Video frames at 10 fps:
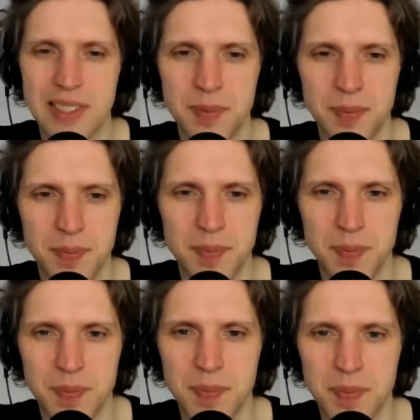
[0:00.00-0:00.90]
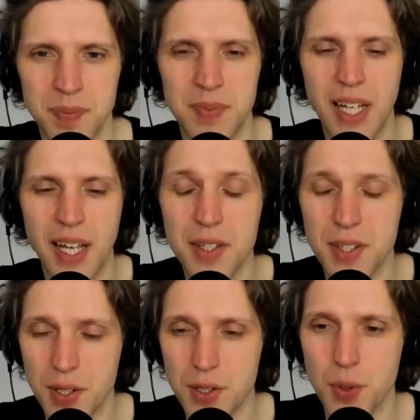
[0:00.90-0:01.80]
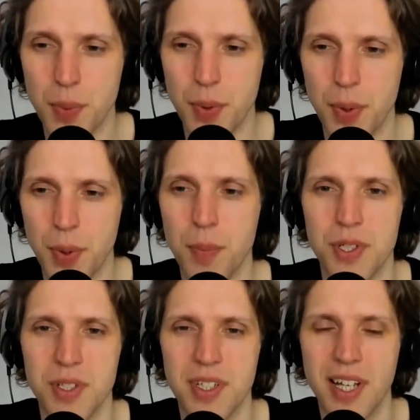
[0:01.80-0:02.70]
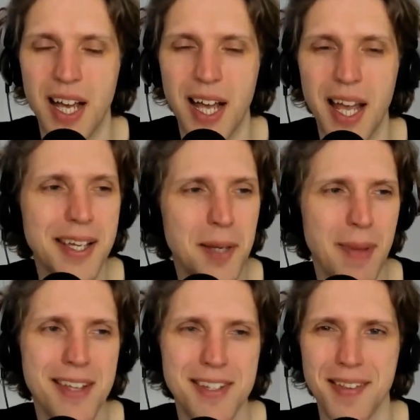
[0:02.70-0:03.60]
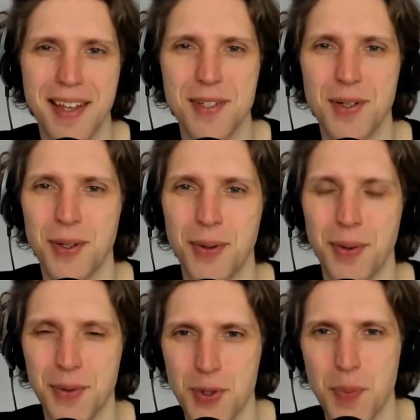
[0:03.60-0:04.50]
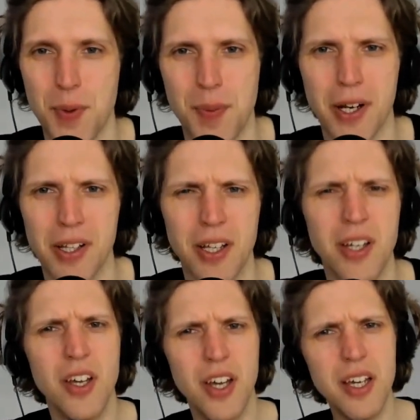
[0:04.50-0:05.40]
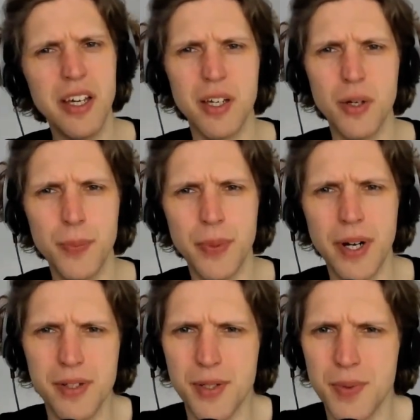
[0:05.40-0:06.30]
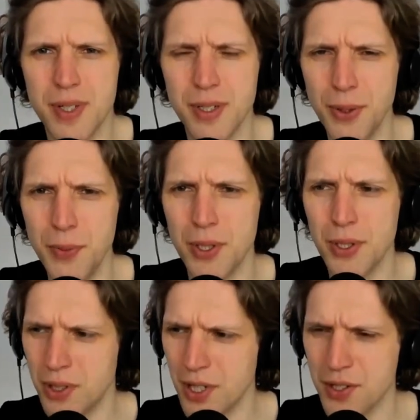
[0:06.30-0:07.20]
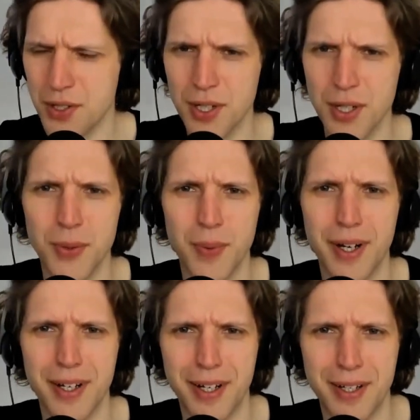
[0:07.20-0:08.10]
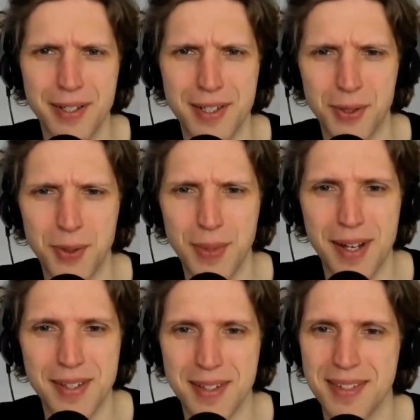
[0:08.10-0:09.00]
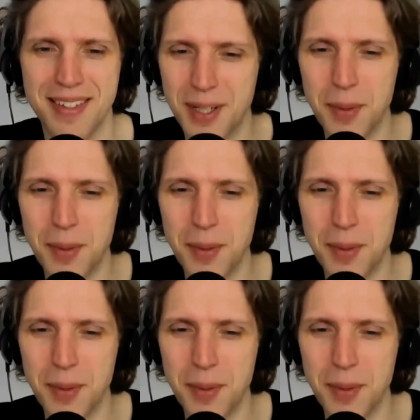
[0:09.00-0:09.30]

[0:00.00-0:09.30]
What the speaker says: Yeah. Yeah, it's super important. I can imagine that you're going to supermarket and like, hey, your prices were lower yesterday. Why are there new prices?